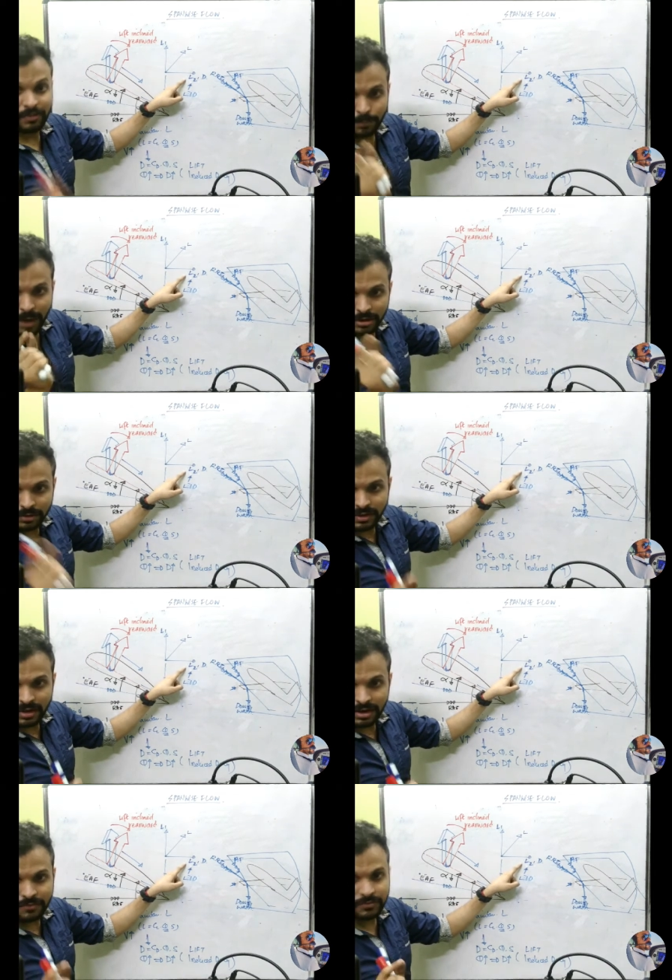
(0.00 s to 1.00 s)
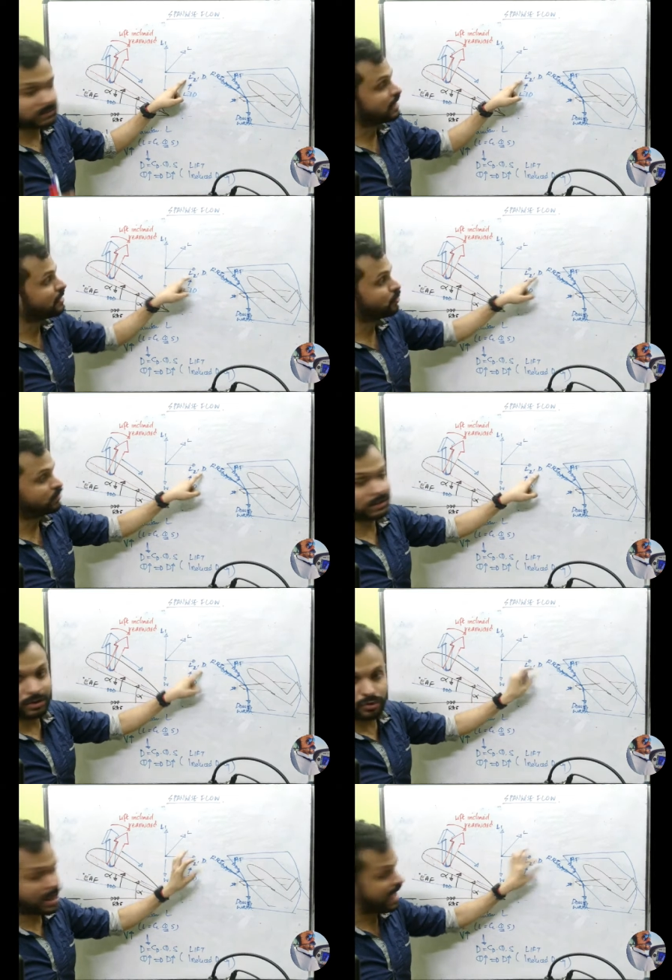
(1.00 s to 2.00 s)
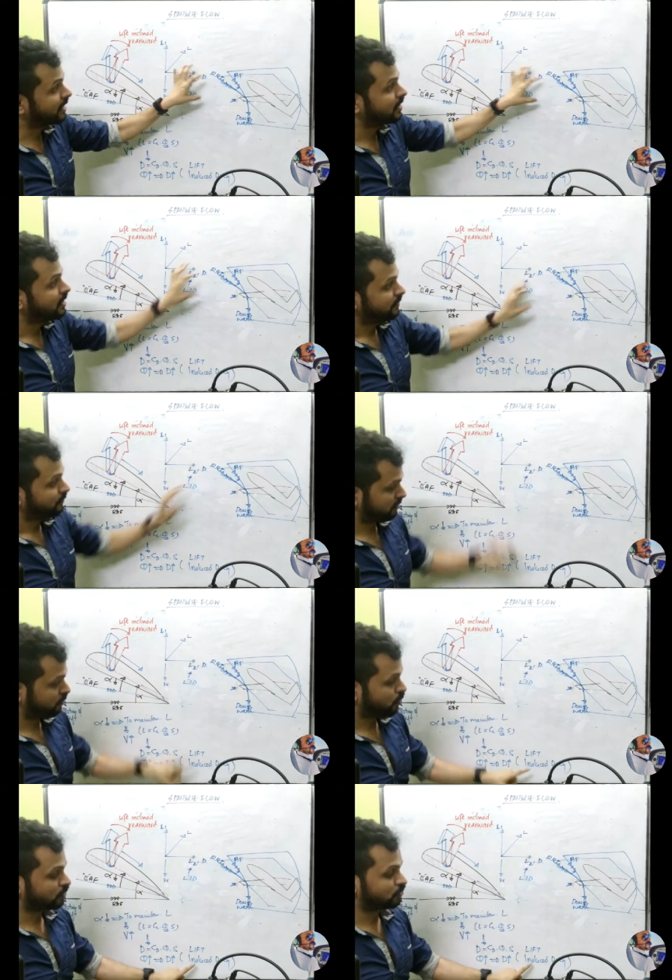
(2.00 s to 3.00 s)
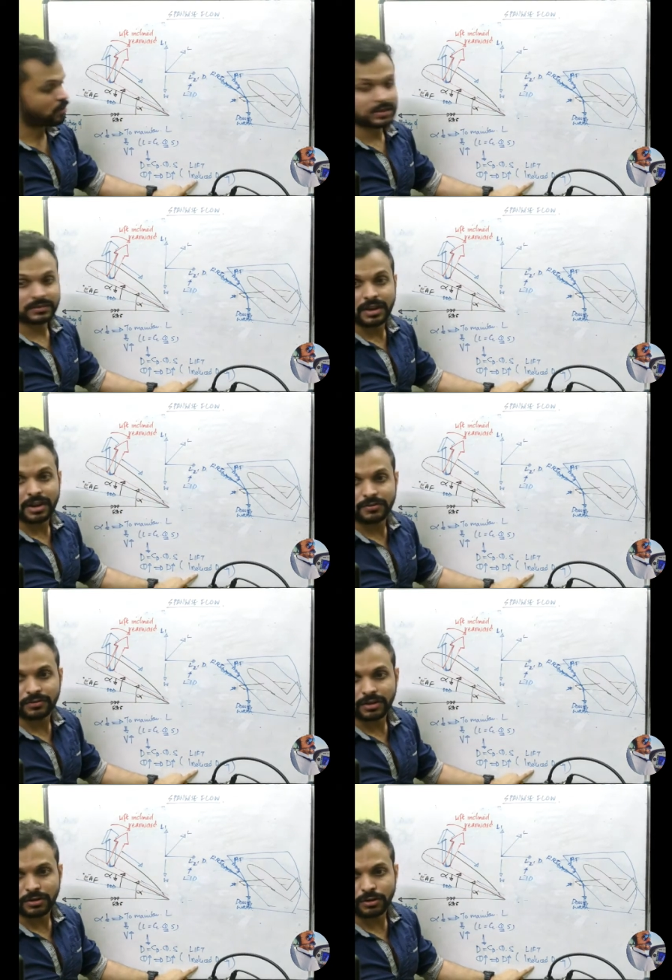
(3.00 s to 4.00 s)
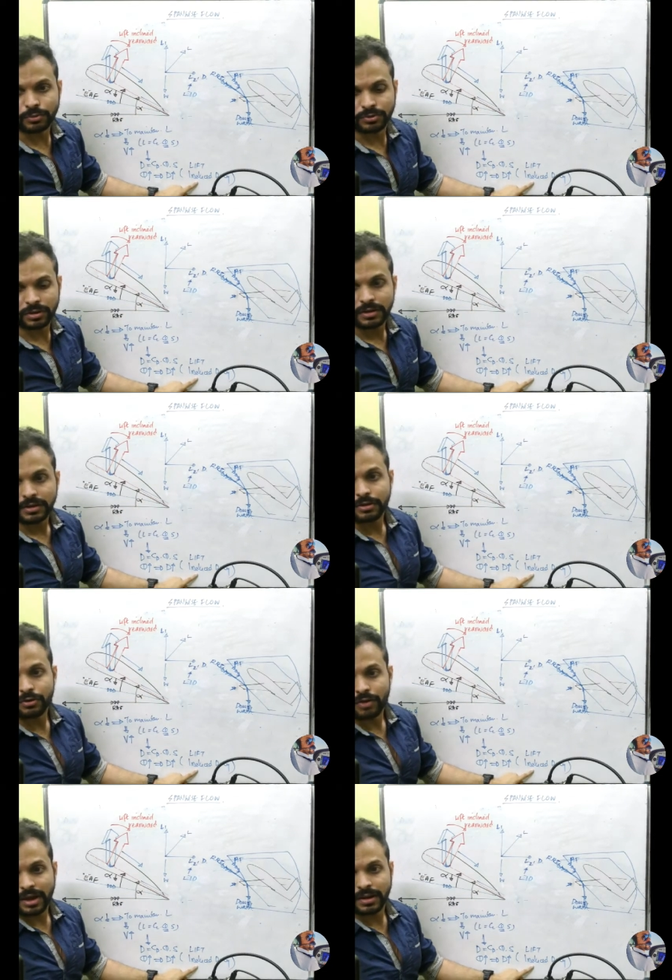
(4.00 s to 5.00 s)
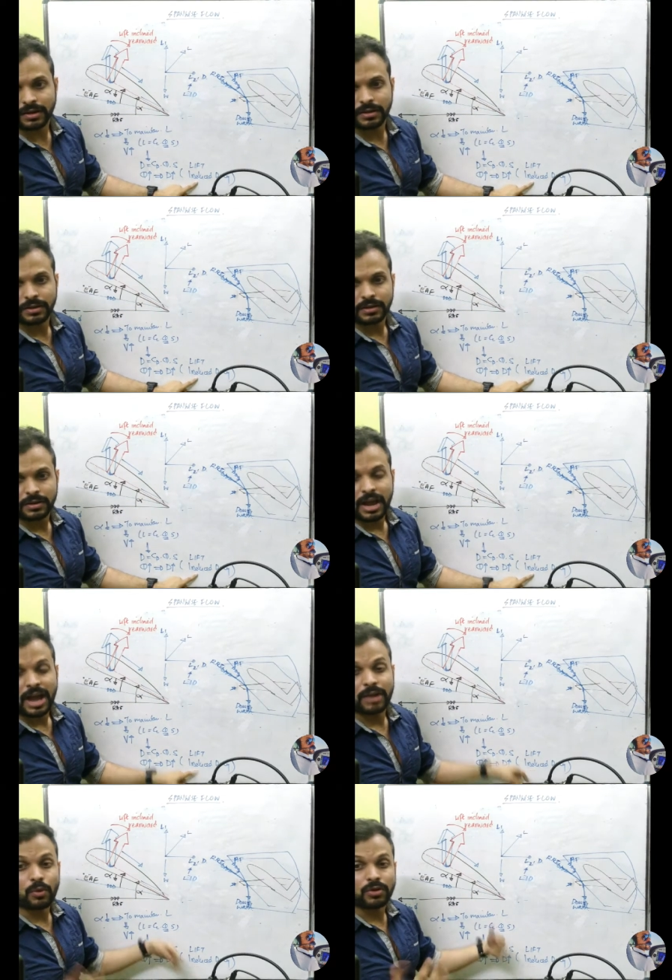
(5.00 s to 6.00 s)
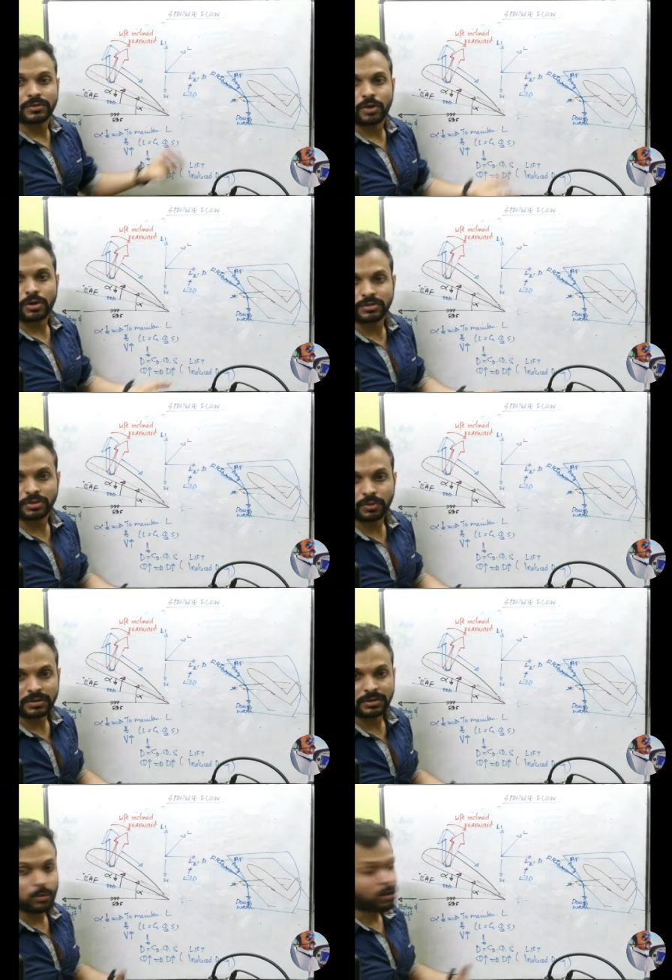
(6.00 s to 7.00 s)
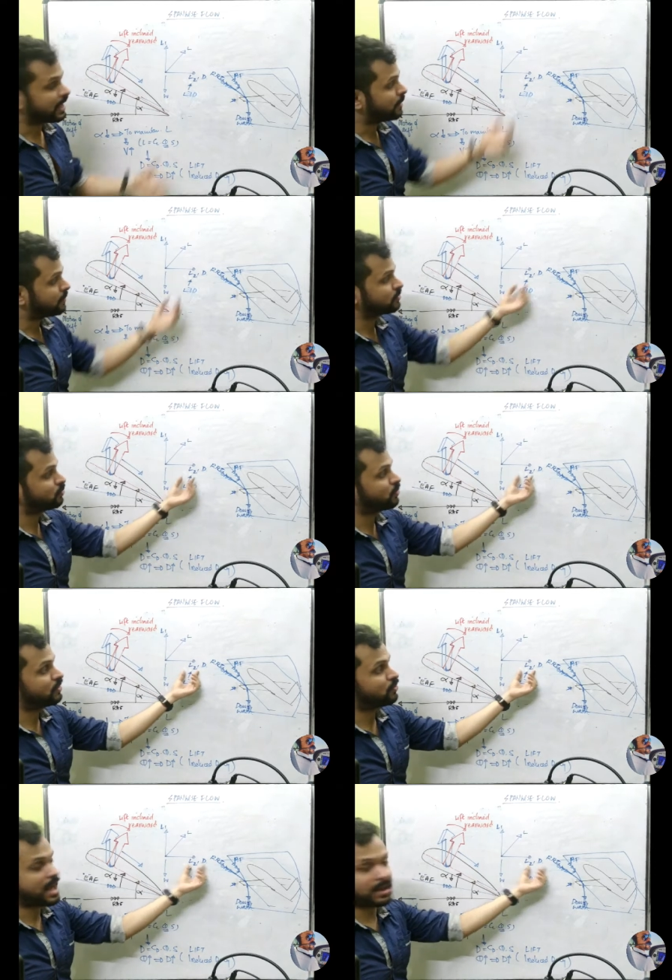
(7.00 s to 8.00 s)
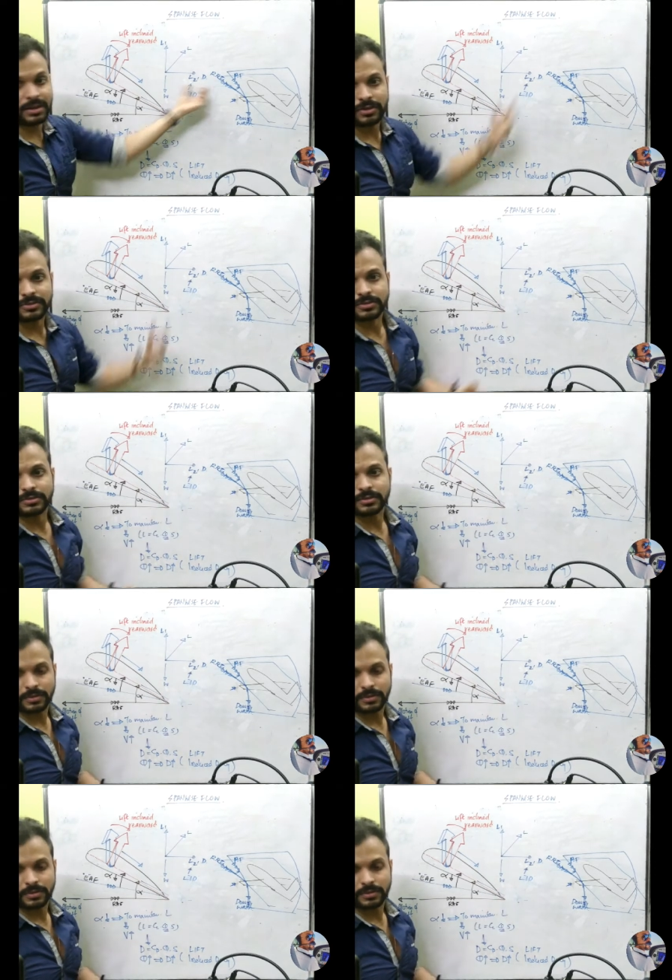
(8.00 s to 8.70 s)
a part of the lift is inducing the drag, which is what is called as lift induced drag. And what is the consequence? What happens when drag increases?